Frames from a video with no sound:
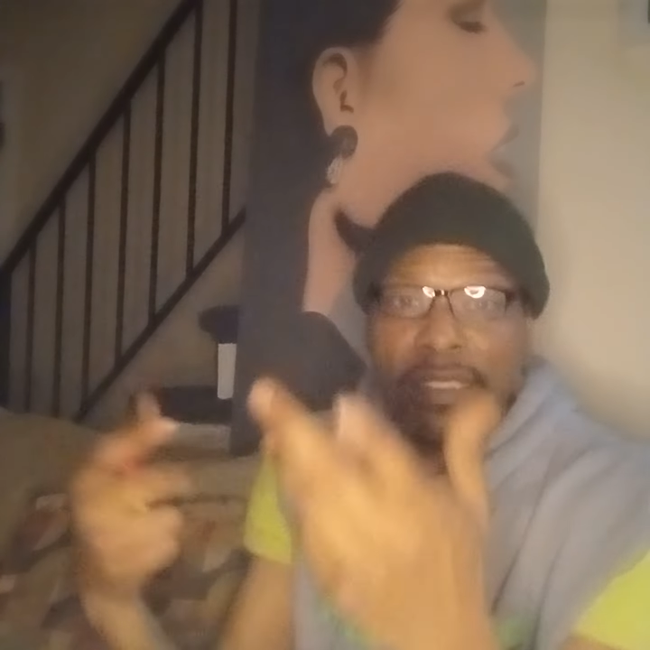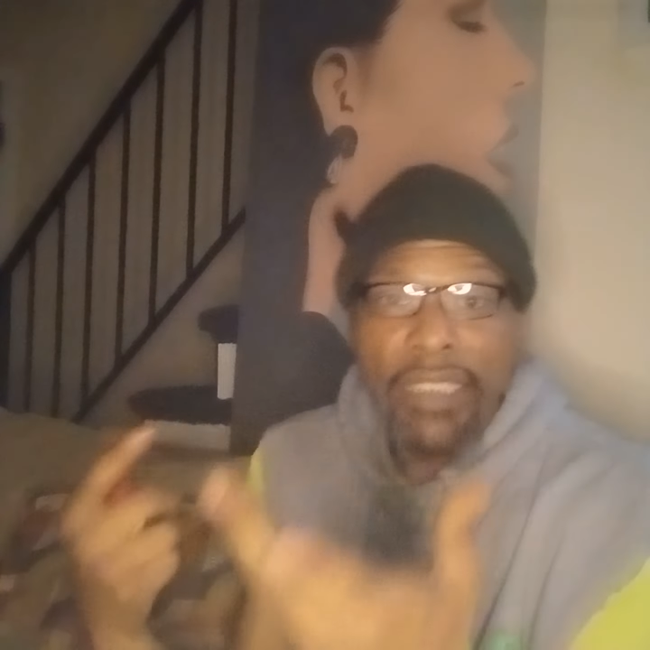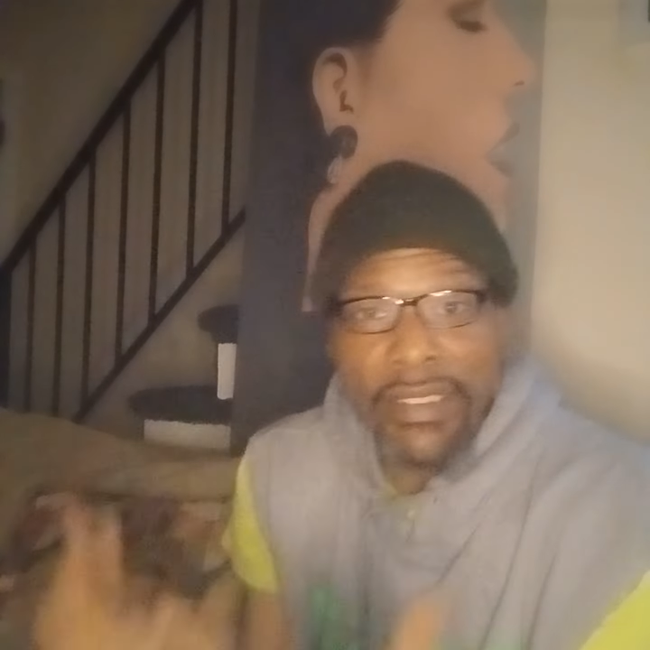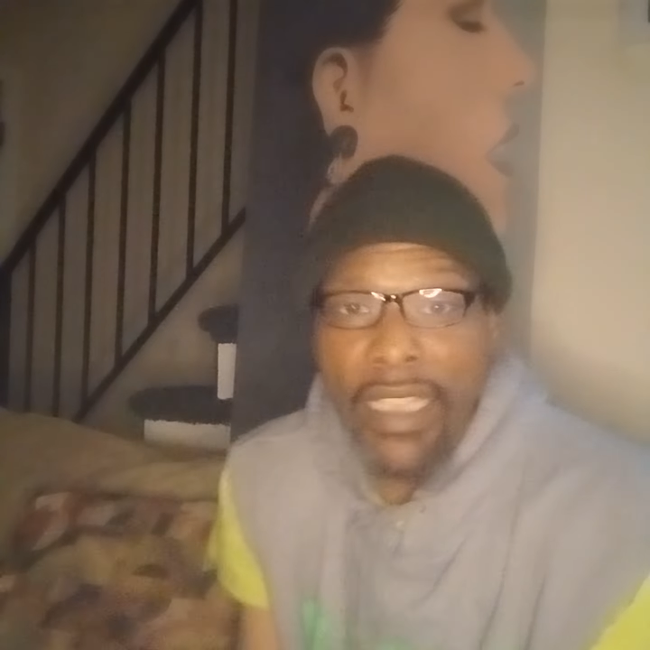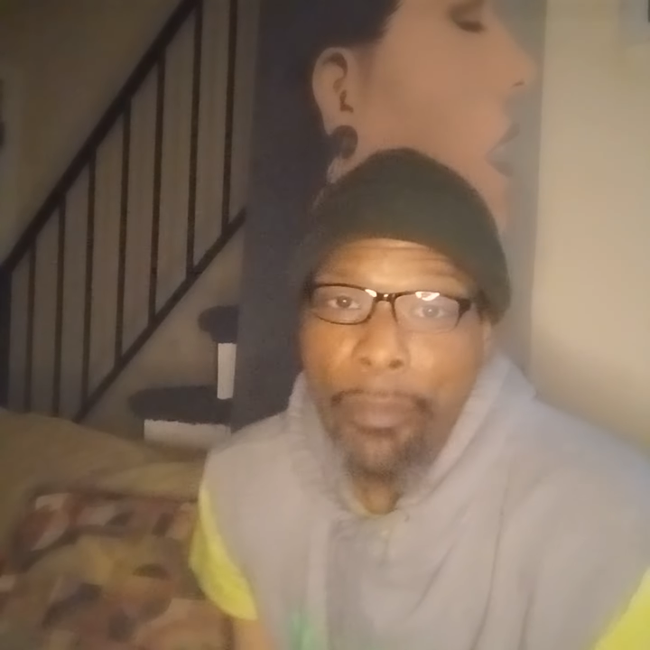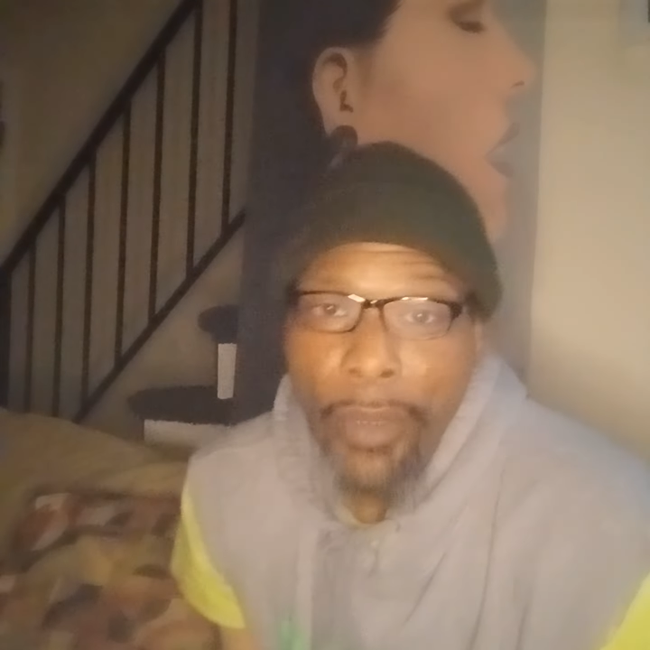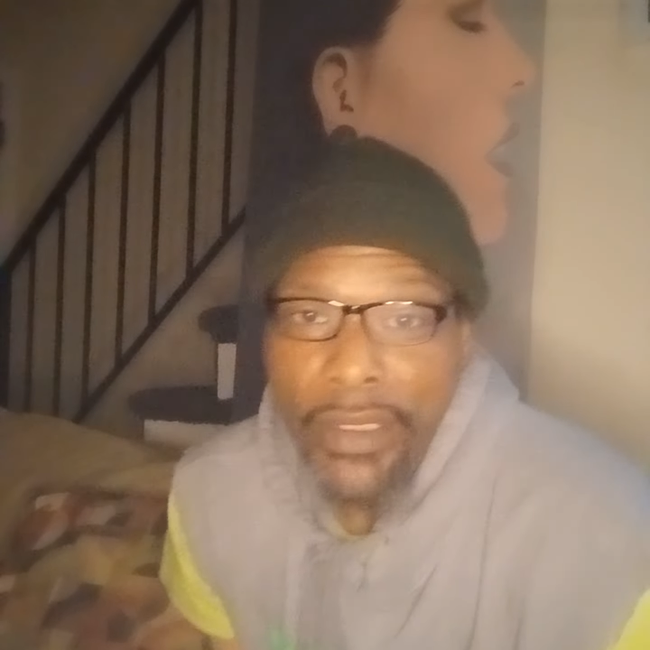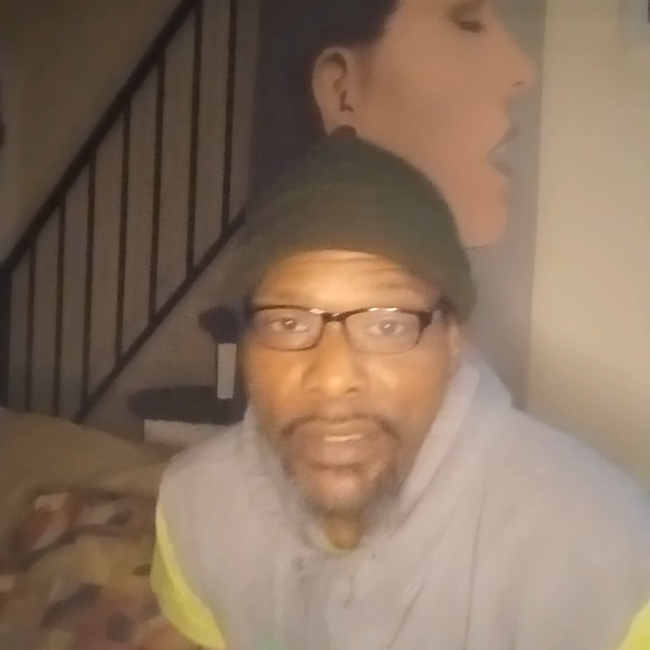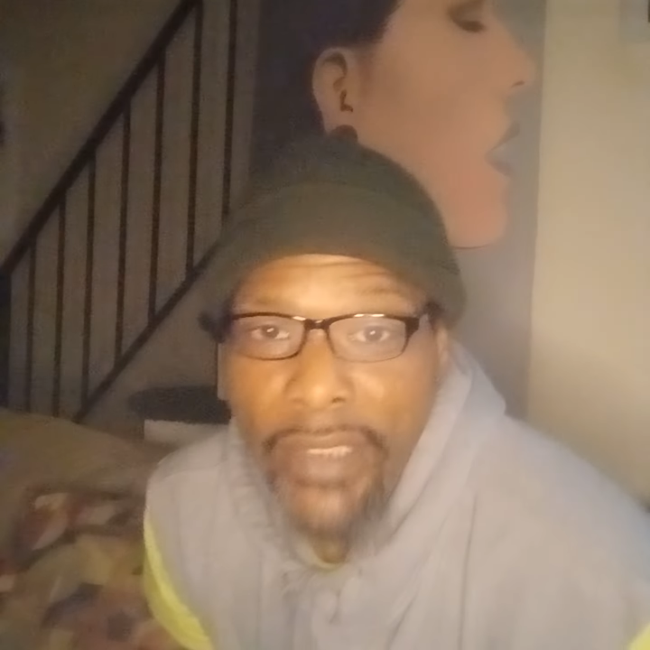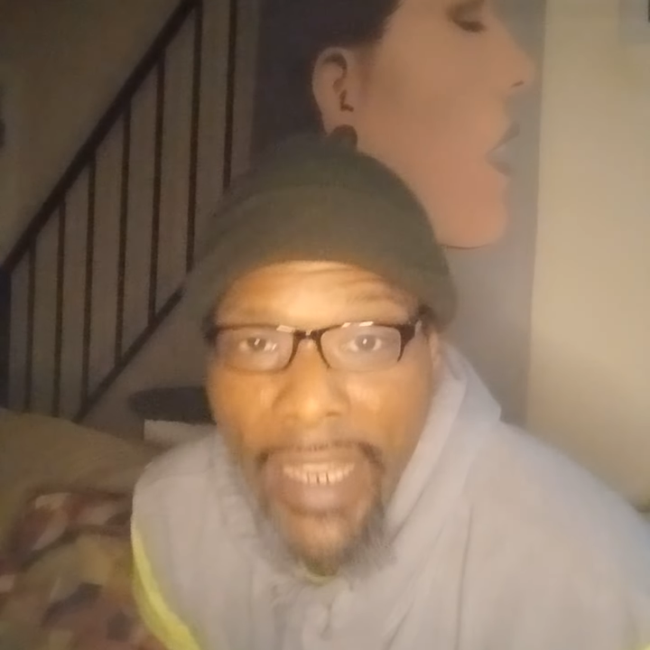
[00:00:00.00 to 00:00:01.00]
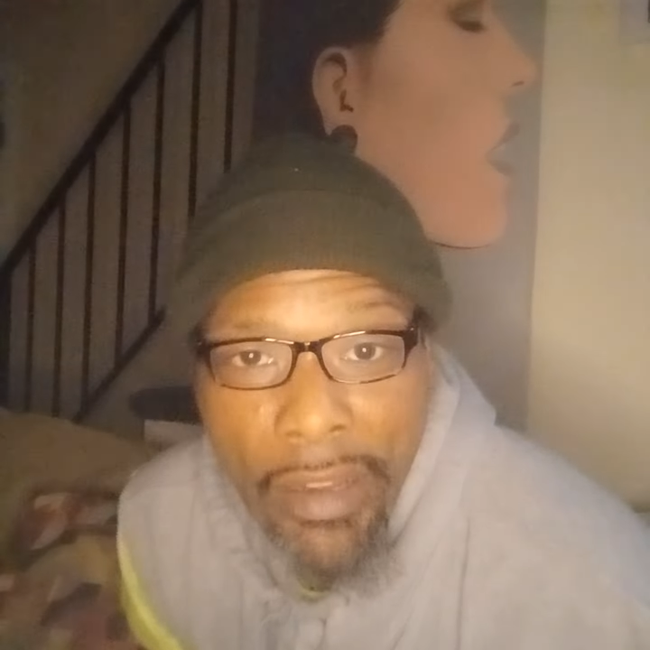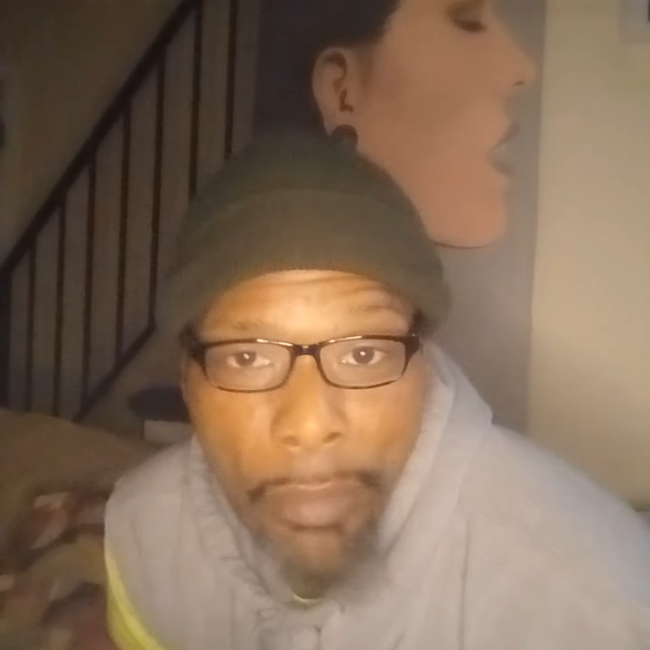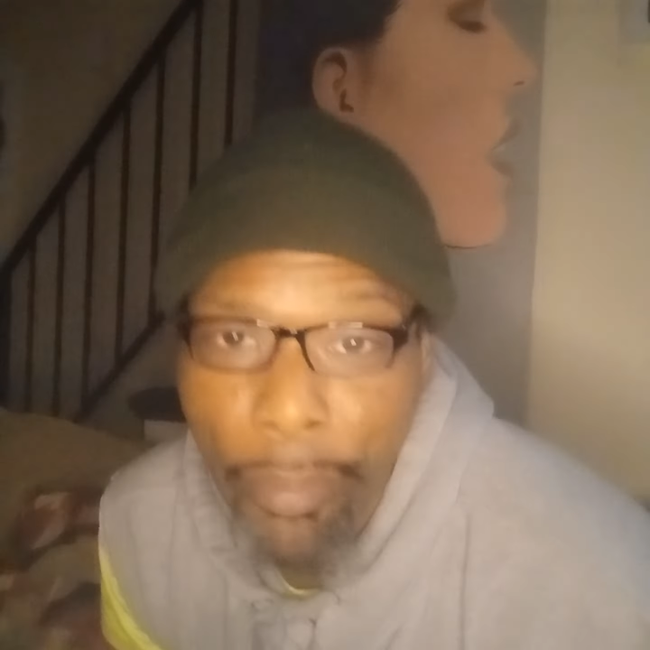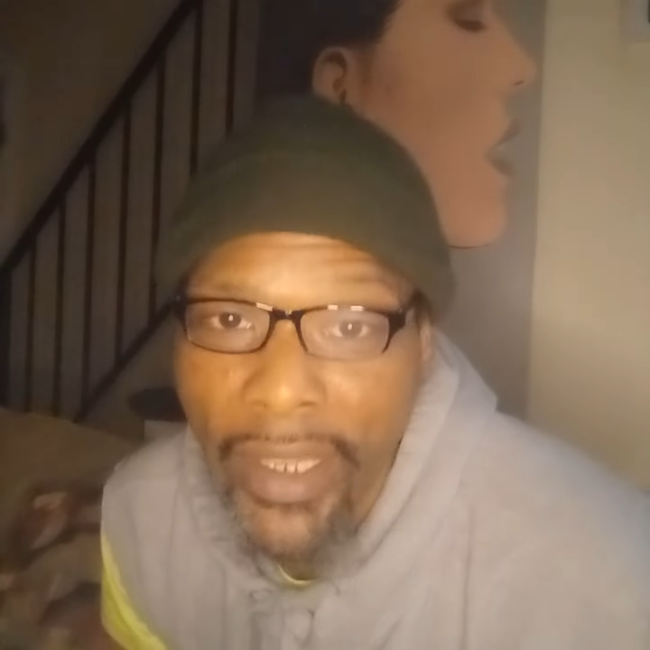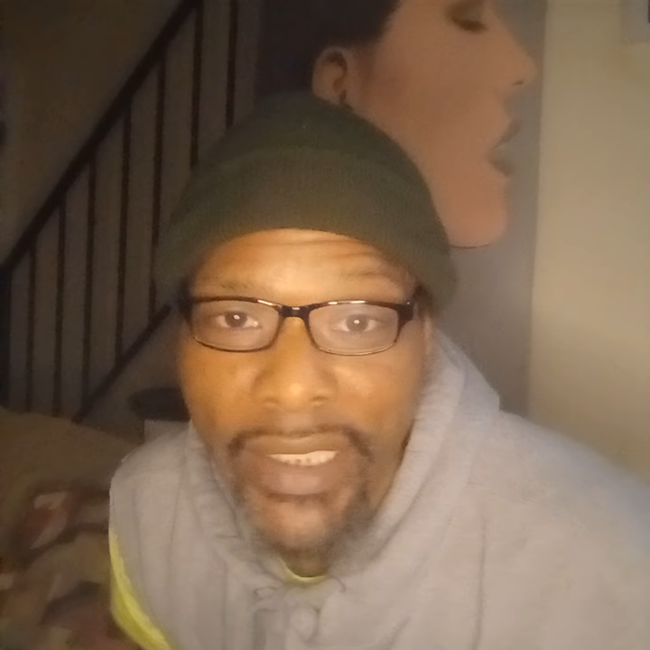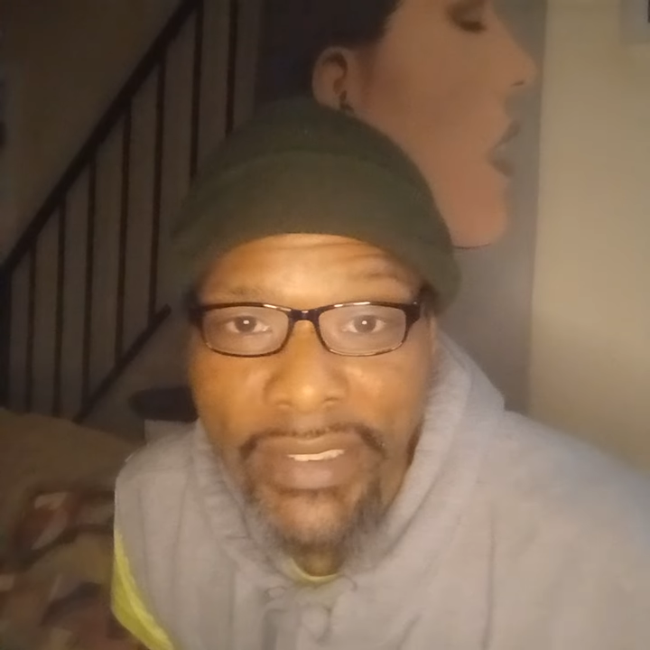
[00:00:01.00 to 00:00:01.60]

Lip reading: That's how much now I'm paying